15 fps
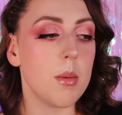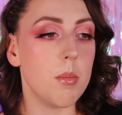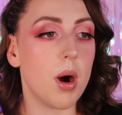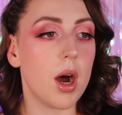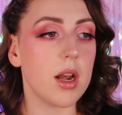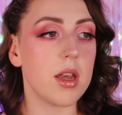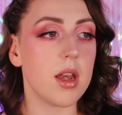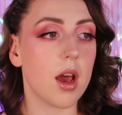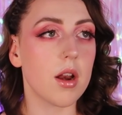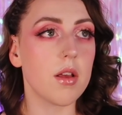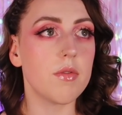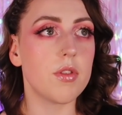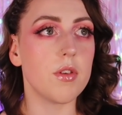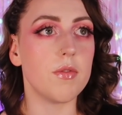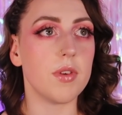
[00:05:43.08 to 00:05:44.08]
but none
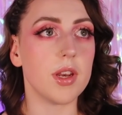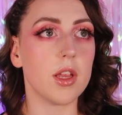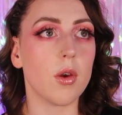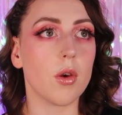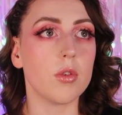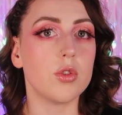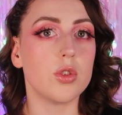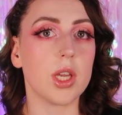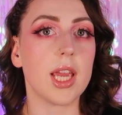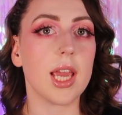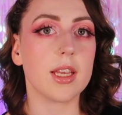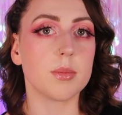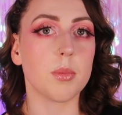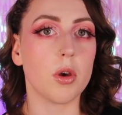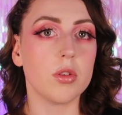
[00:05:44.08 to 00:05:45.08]
of the videos she
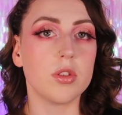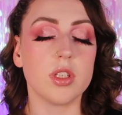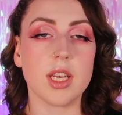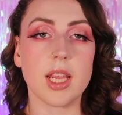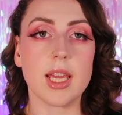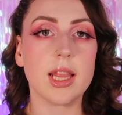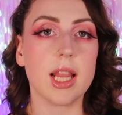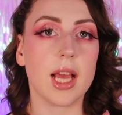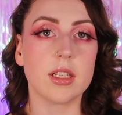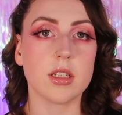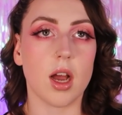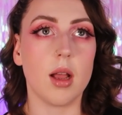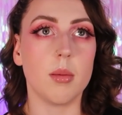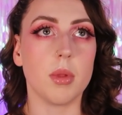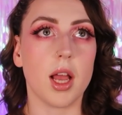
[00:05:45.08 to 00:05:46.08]
has posted in that
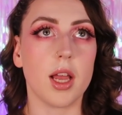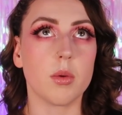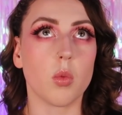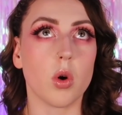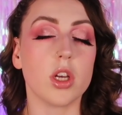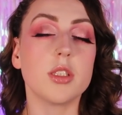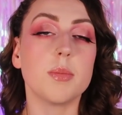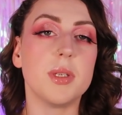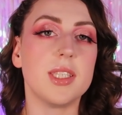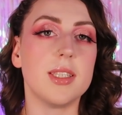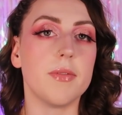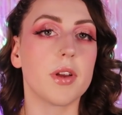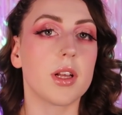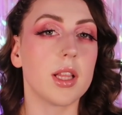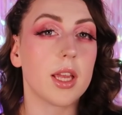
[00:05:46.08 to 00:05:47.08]
timeline were
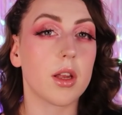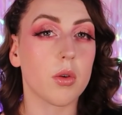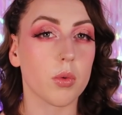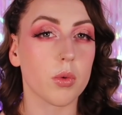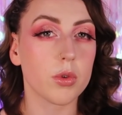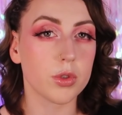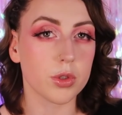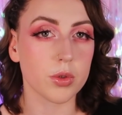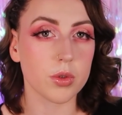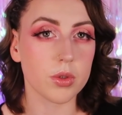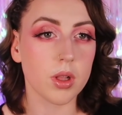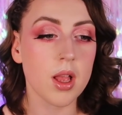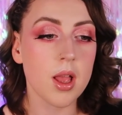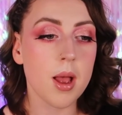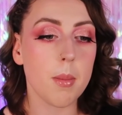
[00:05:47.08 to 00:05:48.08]
specifically
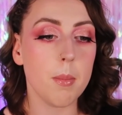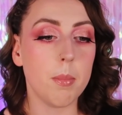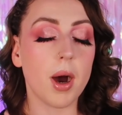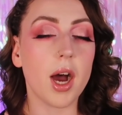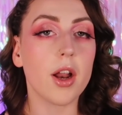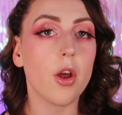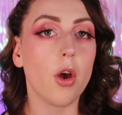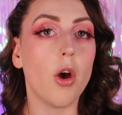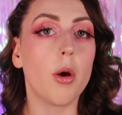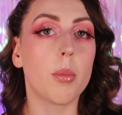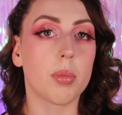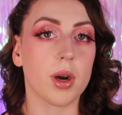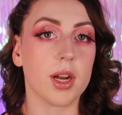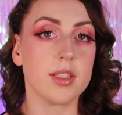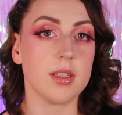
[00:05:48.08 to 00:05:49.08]
crucial, but her
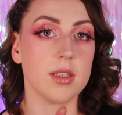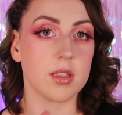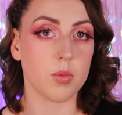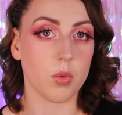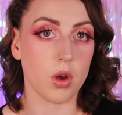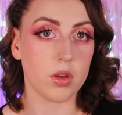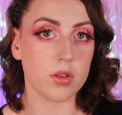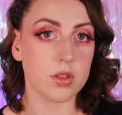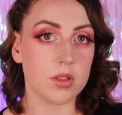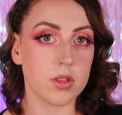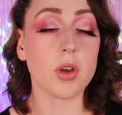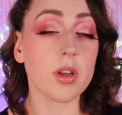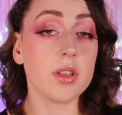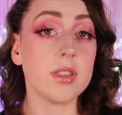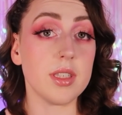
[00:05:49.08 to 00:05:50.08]
presence was.
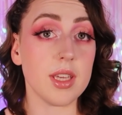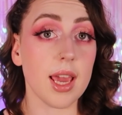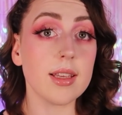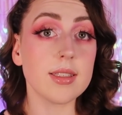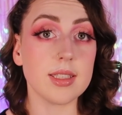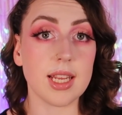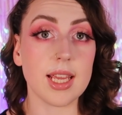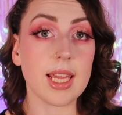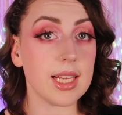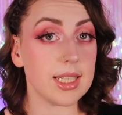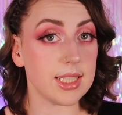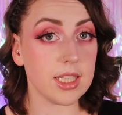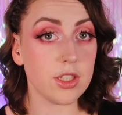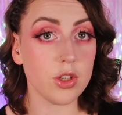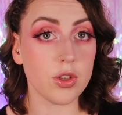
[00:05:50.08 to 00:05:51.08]
Because yes,
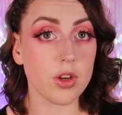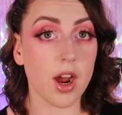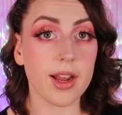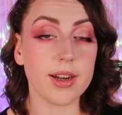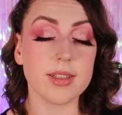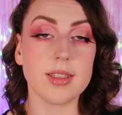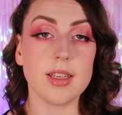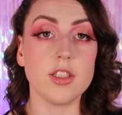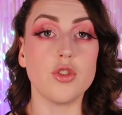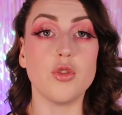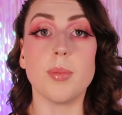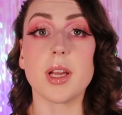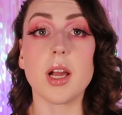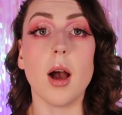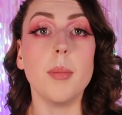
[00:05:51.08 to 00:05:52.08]
Nikkie did unite us
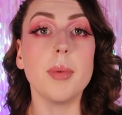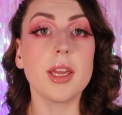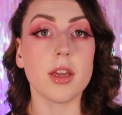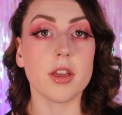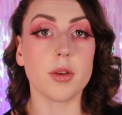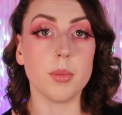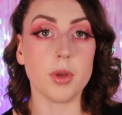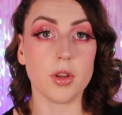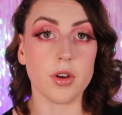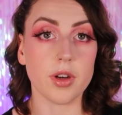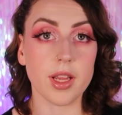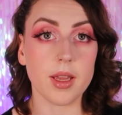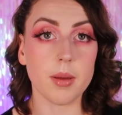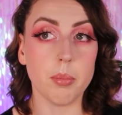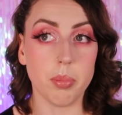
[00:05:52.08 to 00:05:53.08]
into becoming a
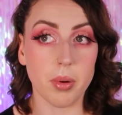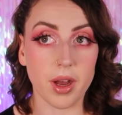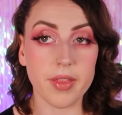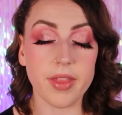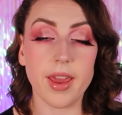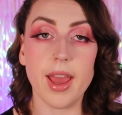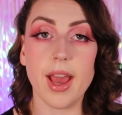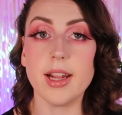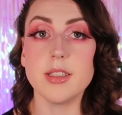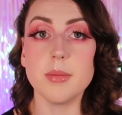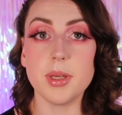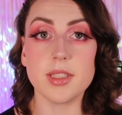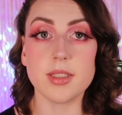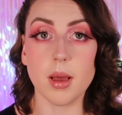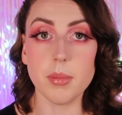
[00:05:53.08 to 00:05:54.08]
community, but there had to
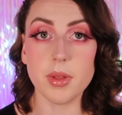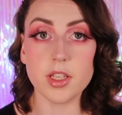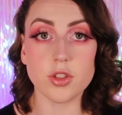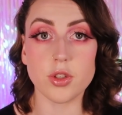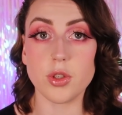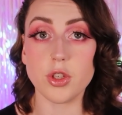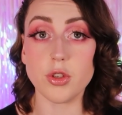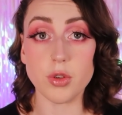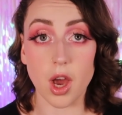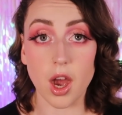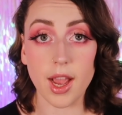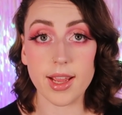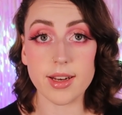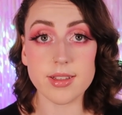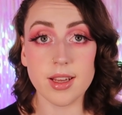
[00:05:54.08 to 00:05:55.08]
be something to
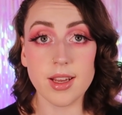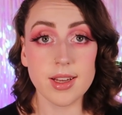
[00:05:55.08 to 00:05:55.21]
unite.